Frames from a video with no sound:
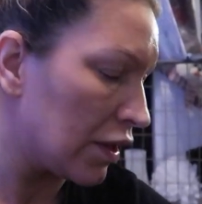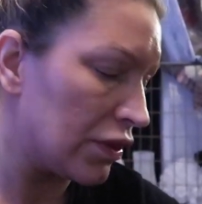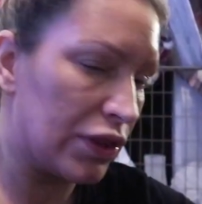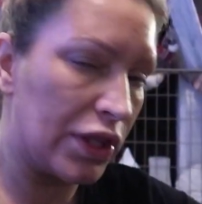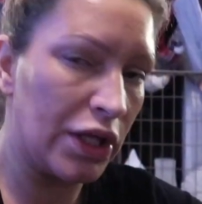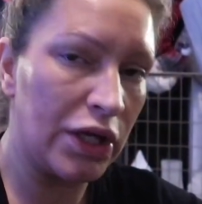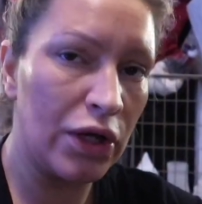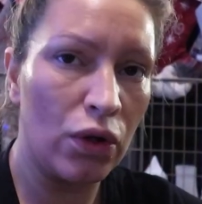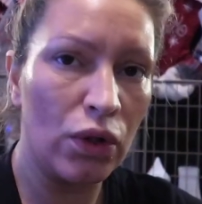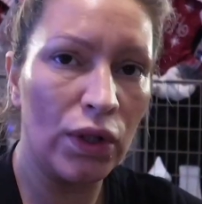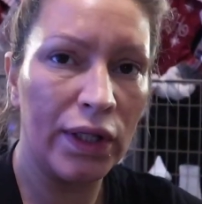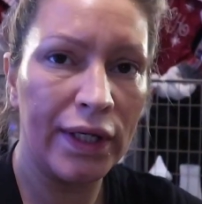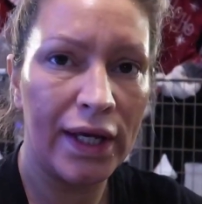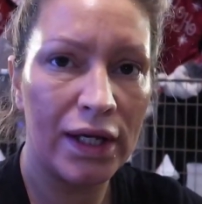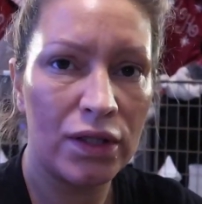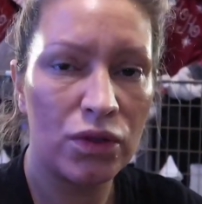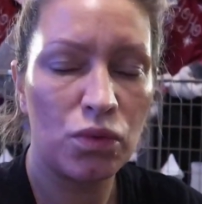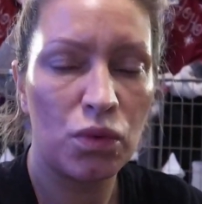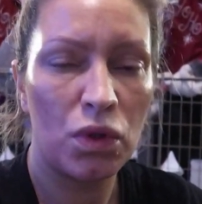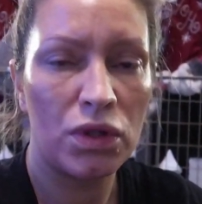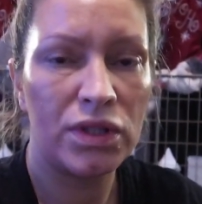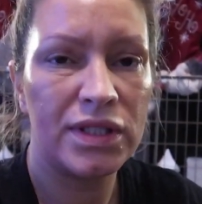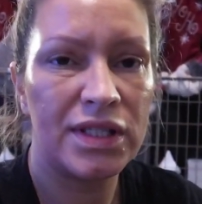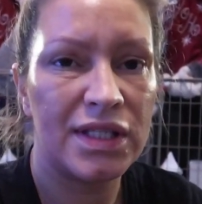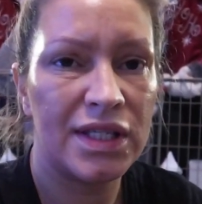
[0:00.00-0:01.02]
They only had
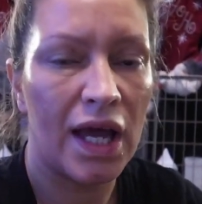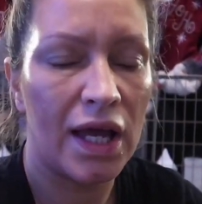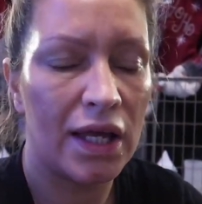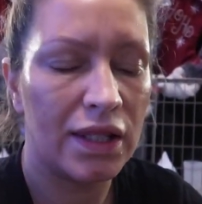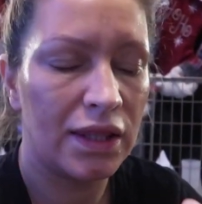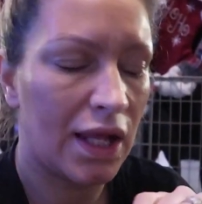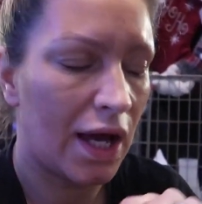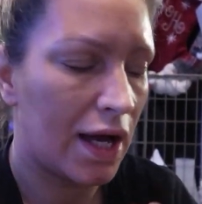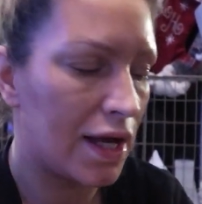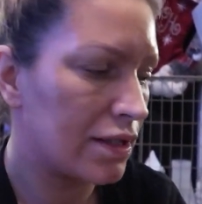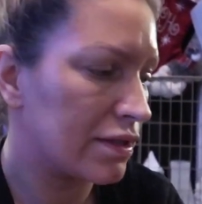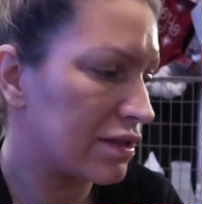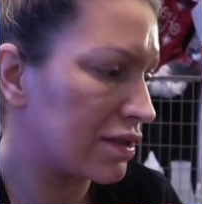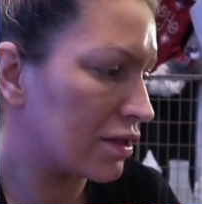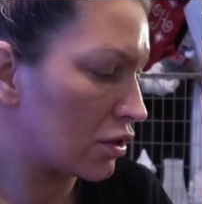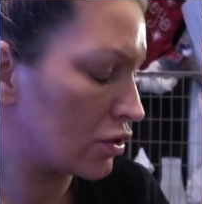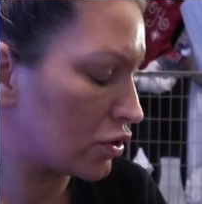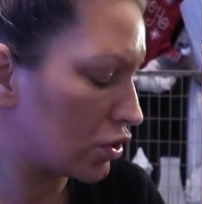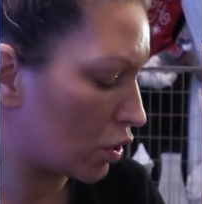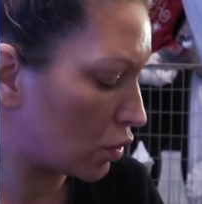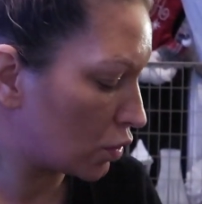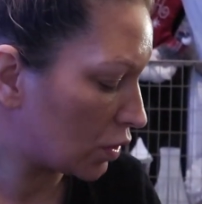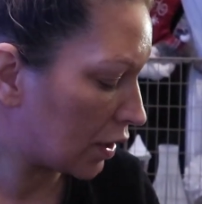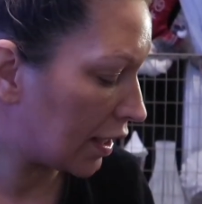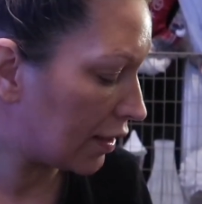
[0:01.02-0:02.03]
one set in that Asda,
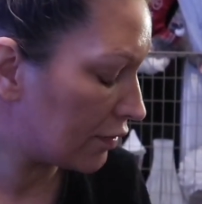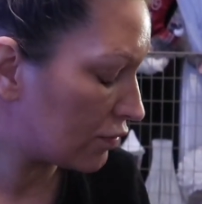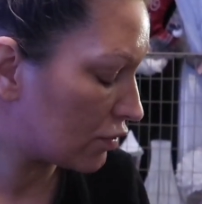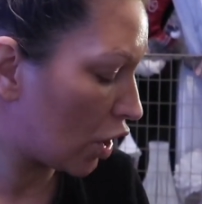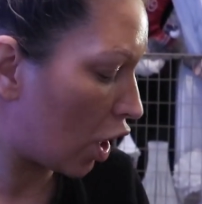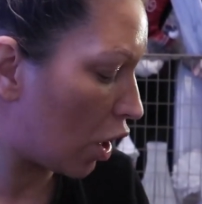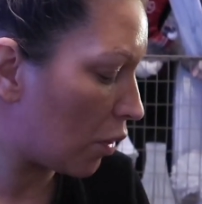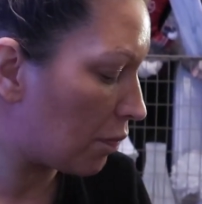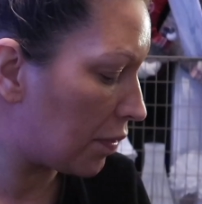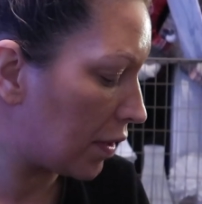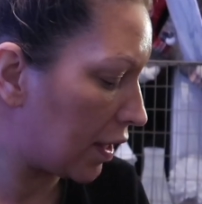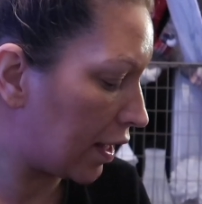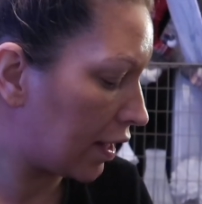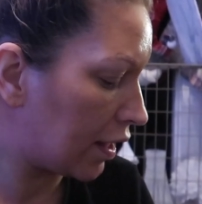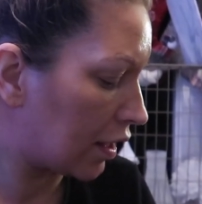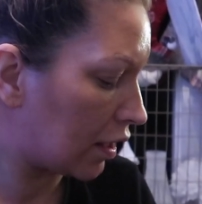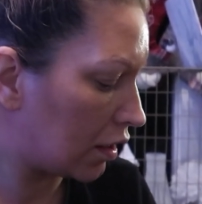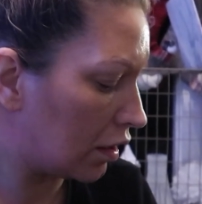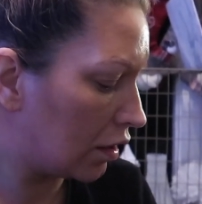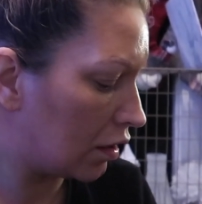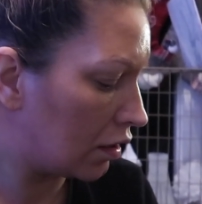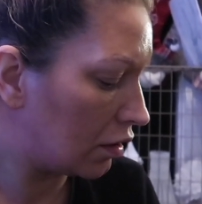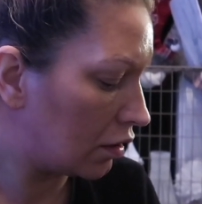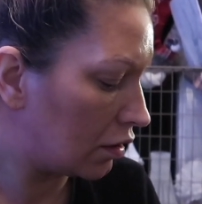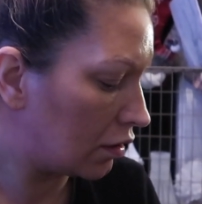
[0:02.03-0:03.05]
so Dave's got to
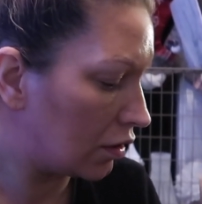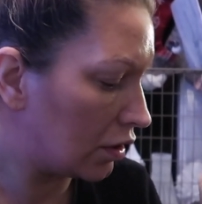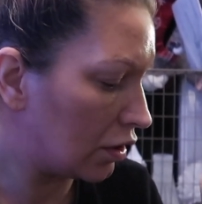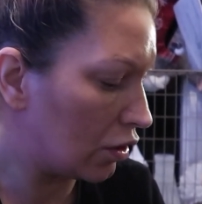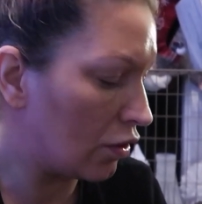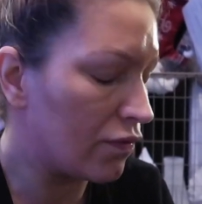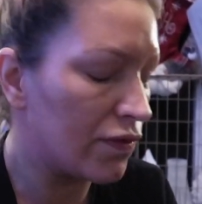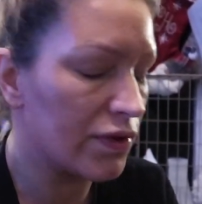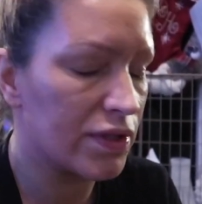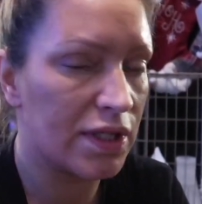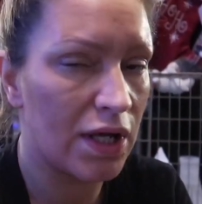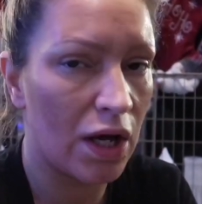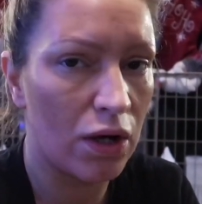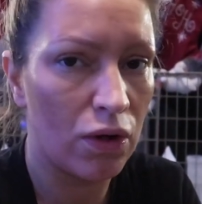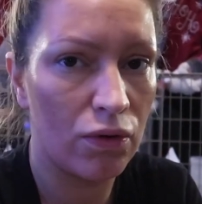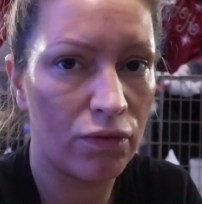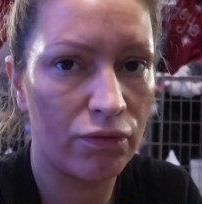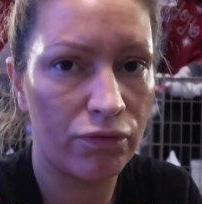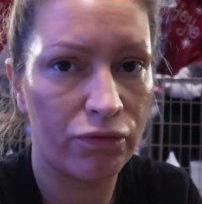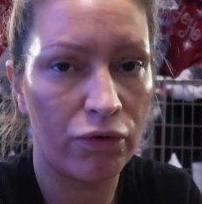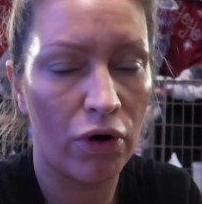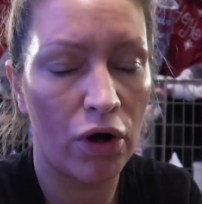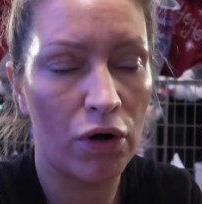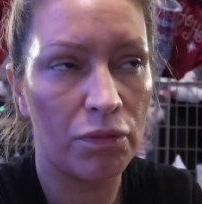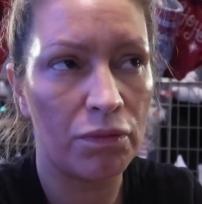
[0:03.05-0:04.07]
pick the other set up
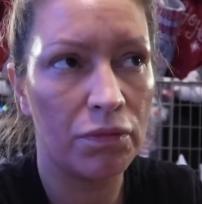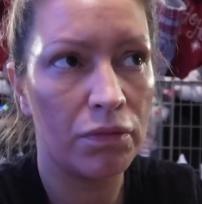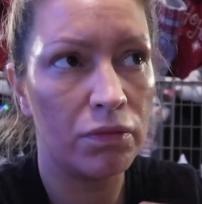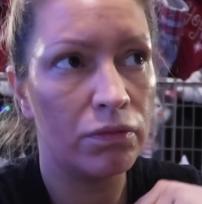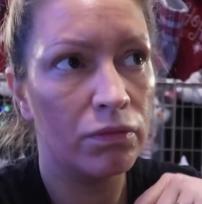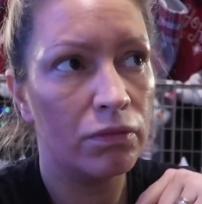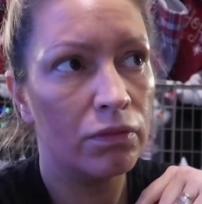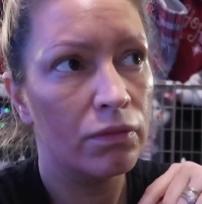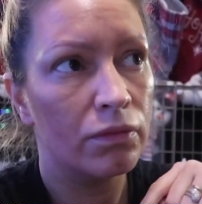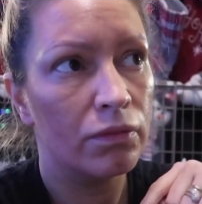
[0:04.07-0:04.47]
from